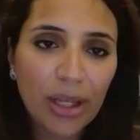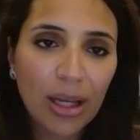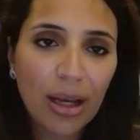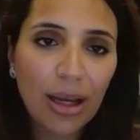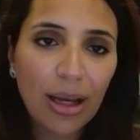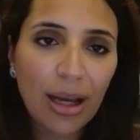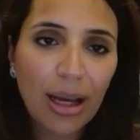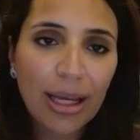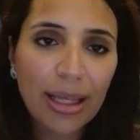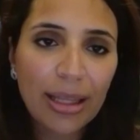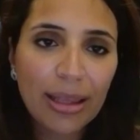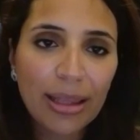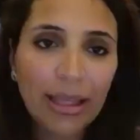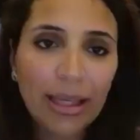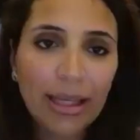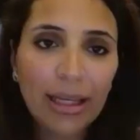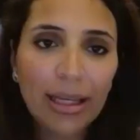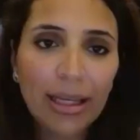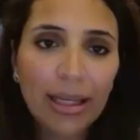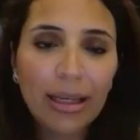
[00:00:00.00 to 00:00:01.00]
I
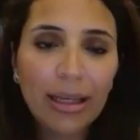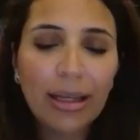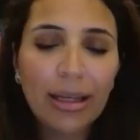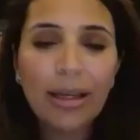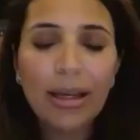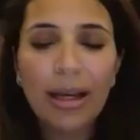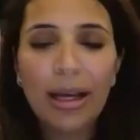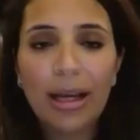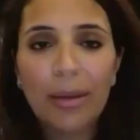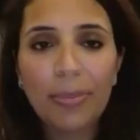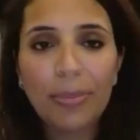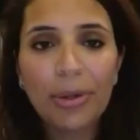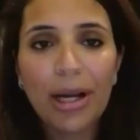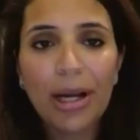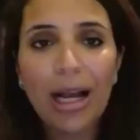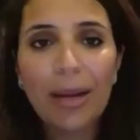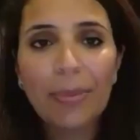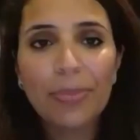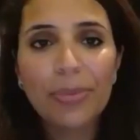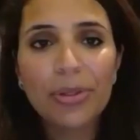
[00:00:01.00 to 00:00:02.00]
think
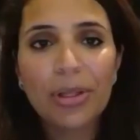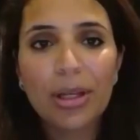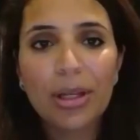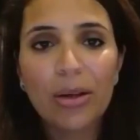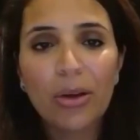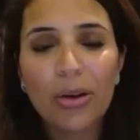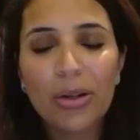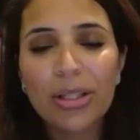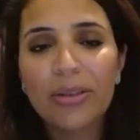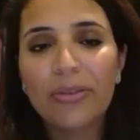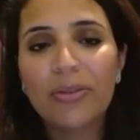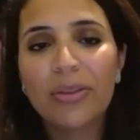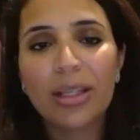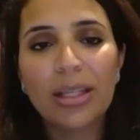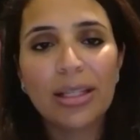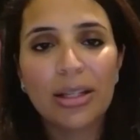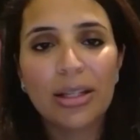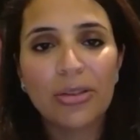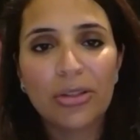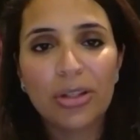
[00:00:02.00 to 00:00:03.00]
perhaps a lot of these
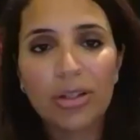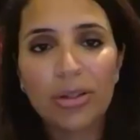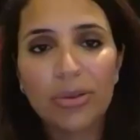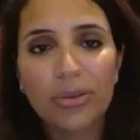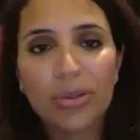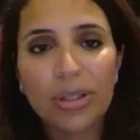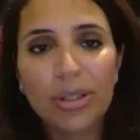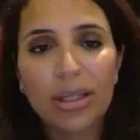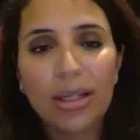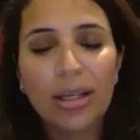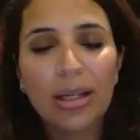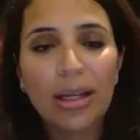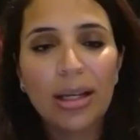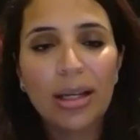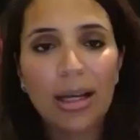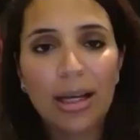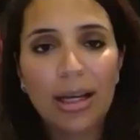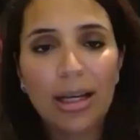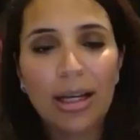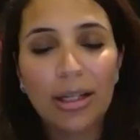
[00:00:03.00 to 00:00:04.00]
NGOs
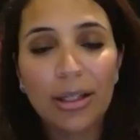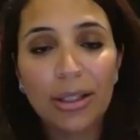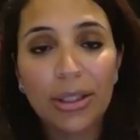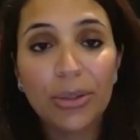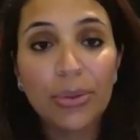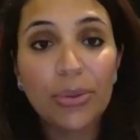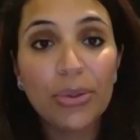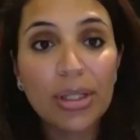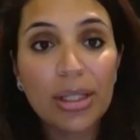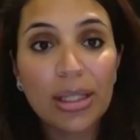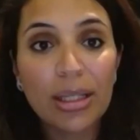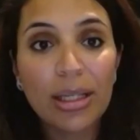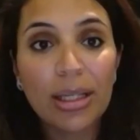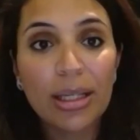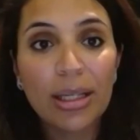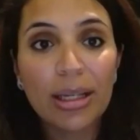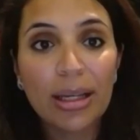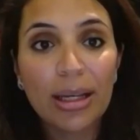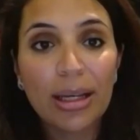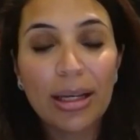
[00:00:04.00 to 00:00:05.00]
you
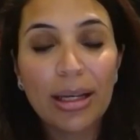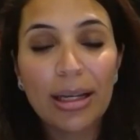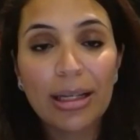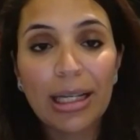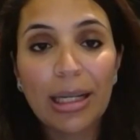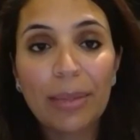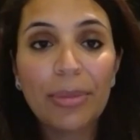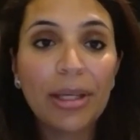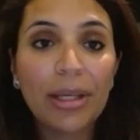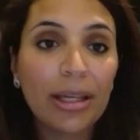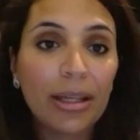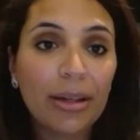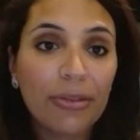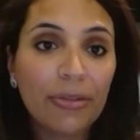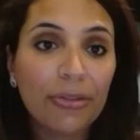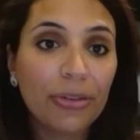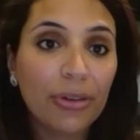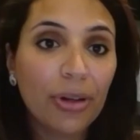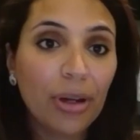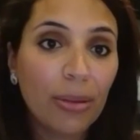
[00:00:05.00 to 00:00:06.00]
see coming in
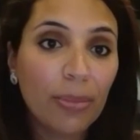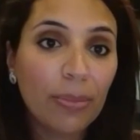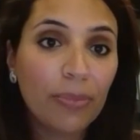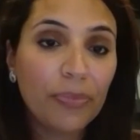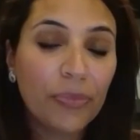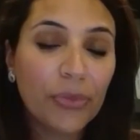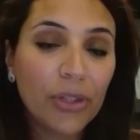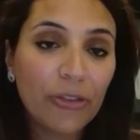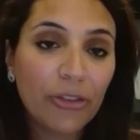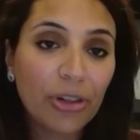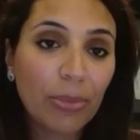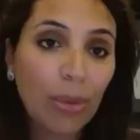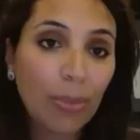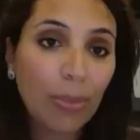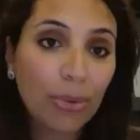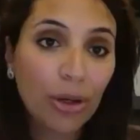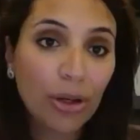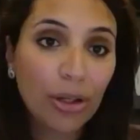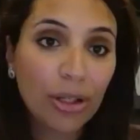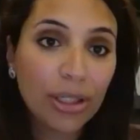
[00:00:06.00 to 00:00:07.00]
from
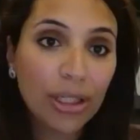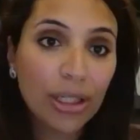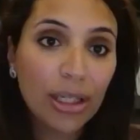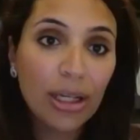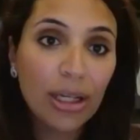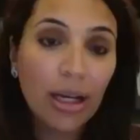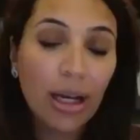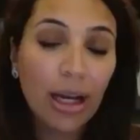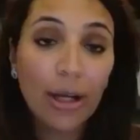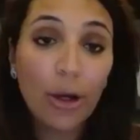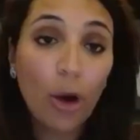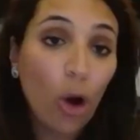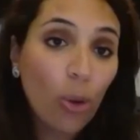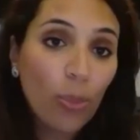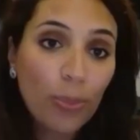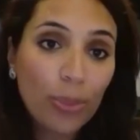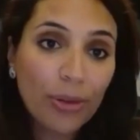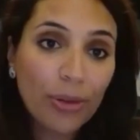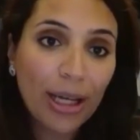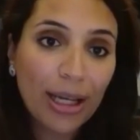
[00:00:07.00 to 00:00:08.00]
abroad. I
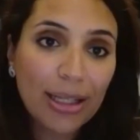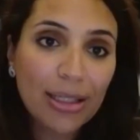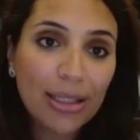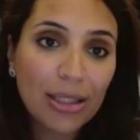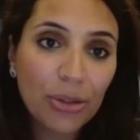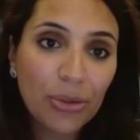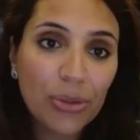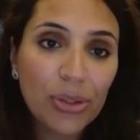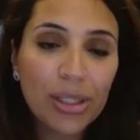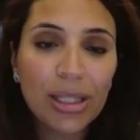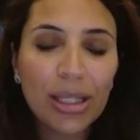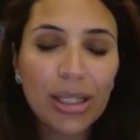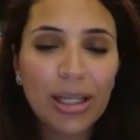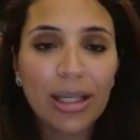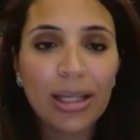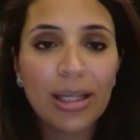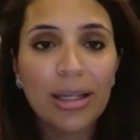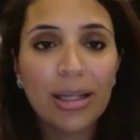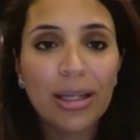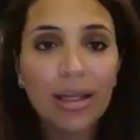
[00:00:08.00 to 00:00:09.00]
hope that we
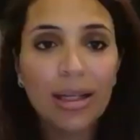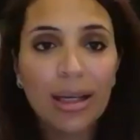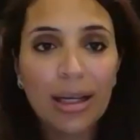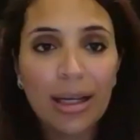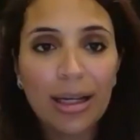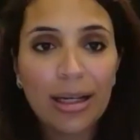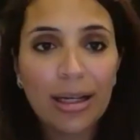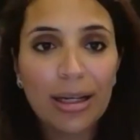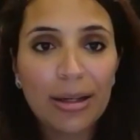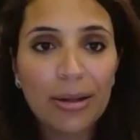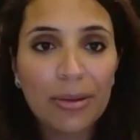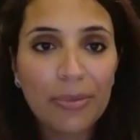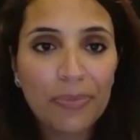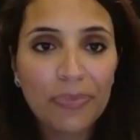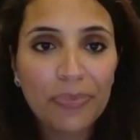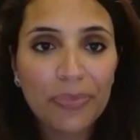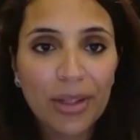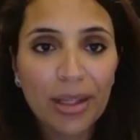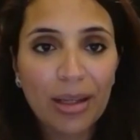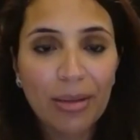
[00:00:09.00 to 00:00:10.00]
see
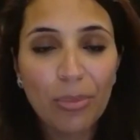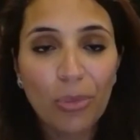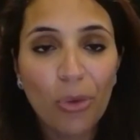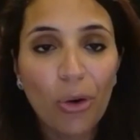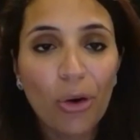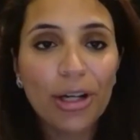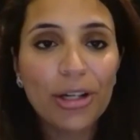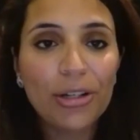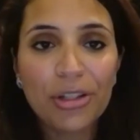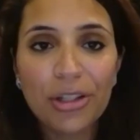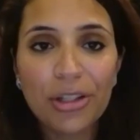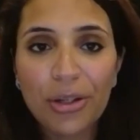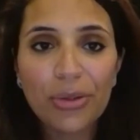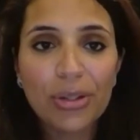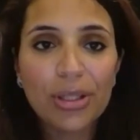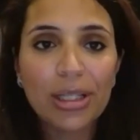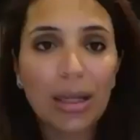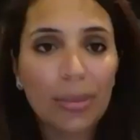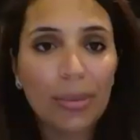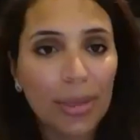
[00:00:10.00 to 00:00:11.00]
more NGOs
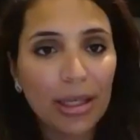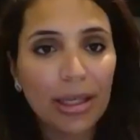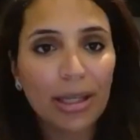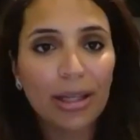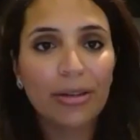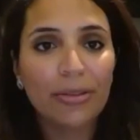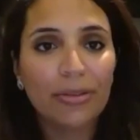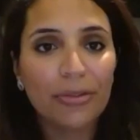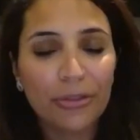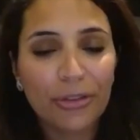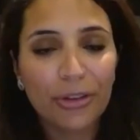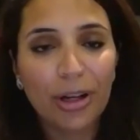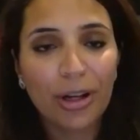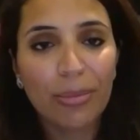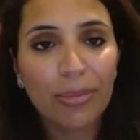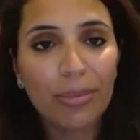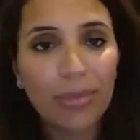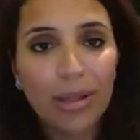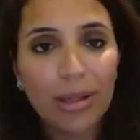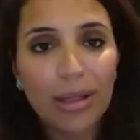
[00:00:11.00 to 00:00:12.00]
coming in
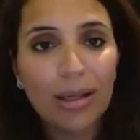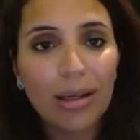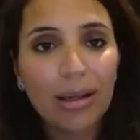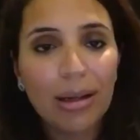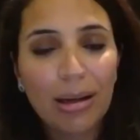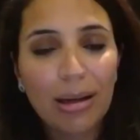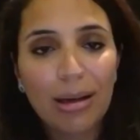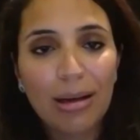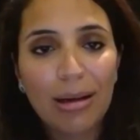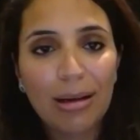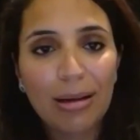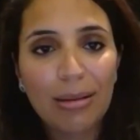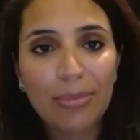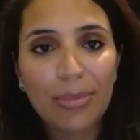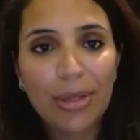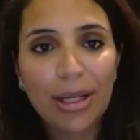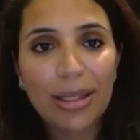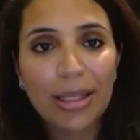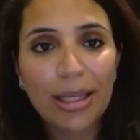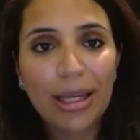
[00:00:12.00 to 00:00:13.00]
from
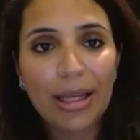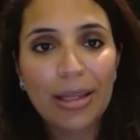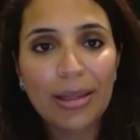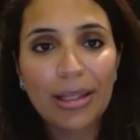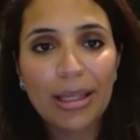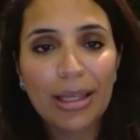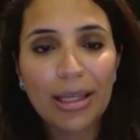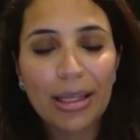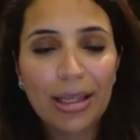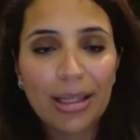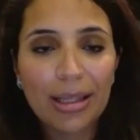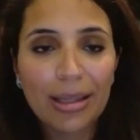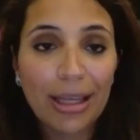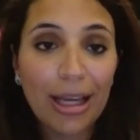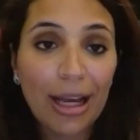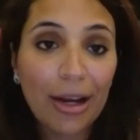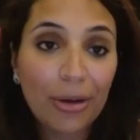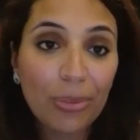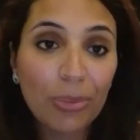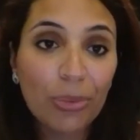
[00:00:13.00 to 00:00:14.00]
the
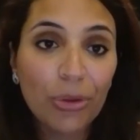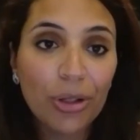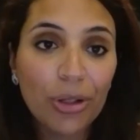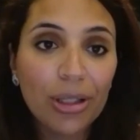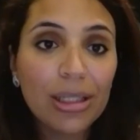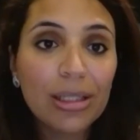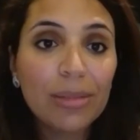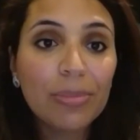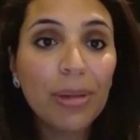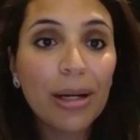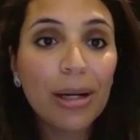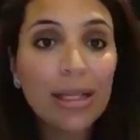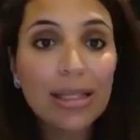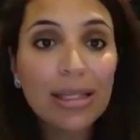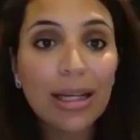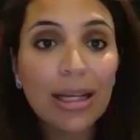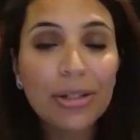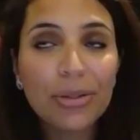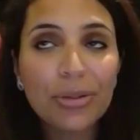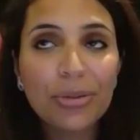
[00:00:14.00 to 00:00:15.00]
Arab world, but
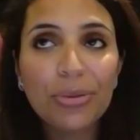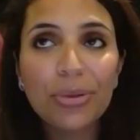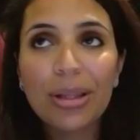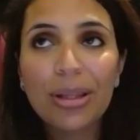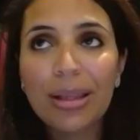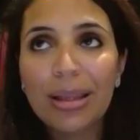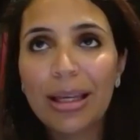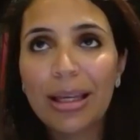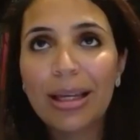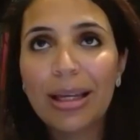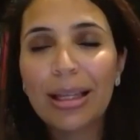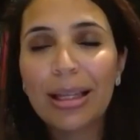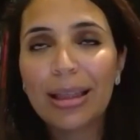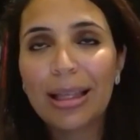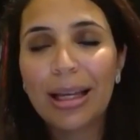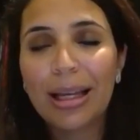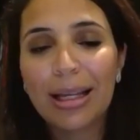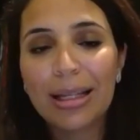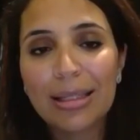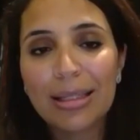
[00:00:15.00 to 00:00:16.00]
I do think
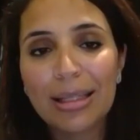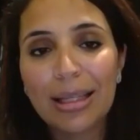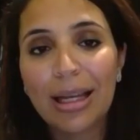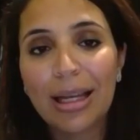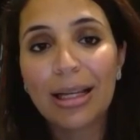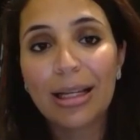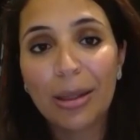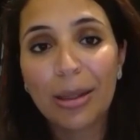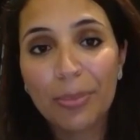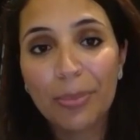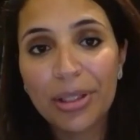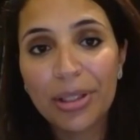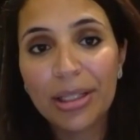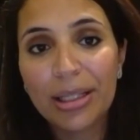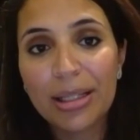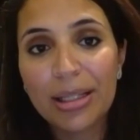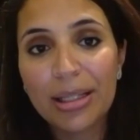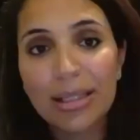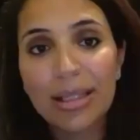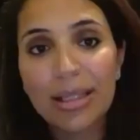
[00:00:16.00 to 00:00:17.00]
that
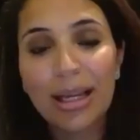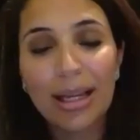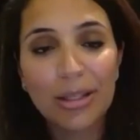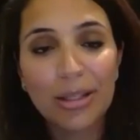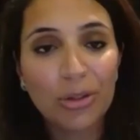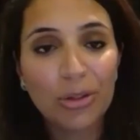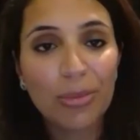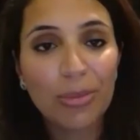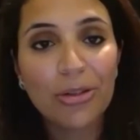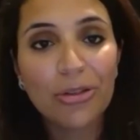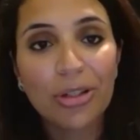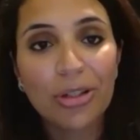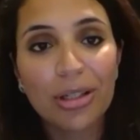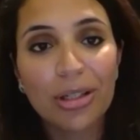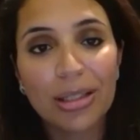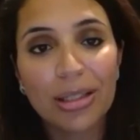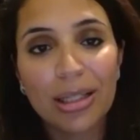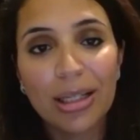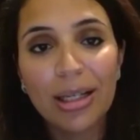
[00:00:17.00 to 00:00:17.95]
companies, as you mentioned,